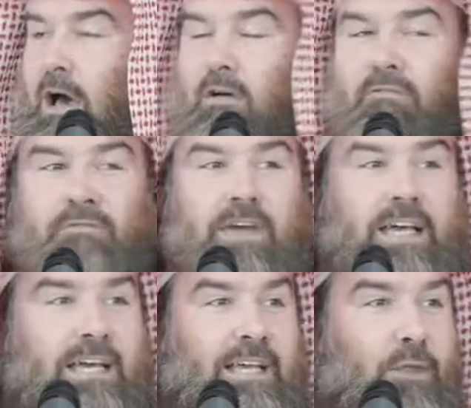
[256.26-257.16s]
of
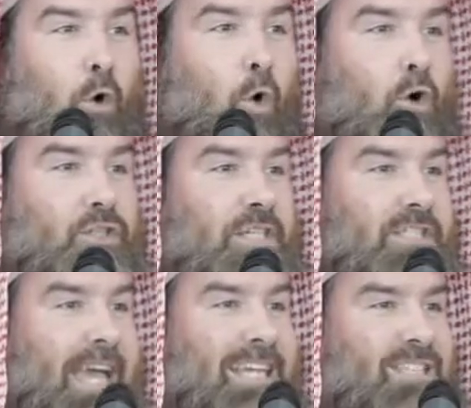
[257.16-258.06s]
the
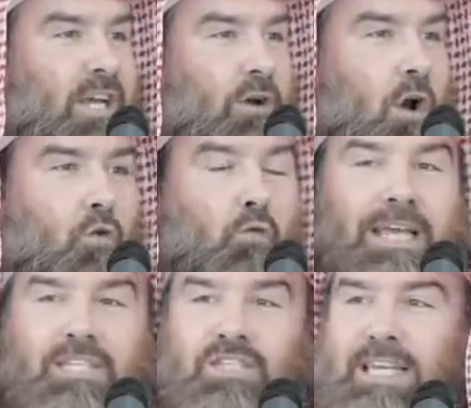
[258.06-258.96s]
horses as they're
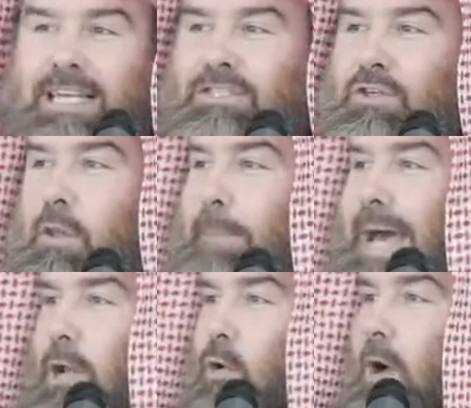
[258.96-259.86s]
racing into the
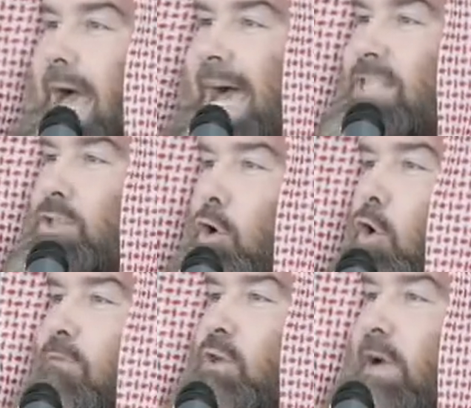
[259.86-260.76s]
battle, as the
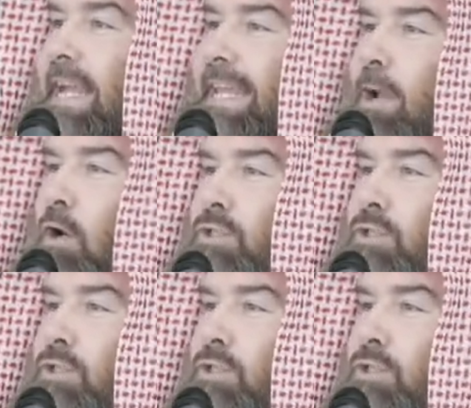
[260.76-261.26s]
hoofs are hitting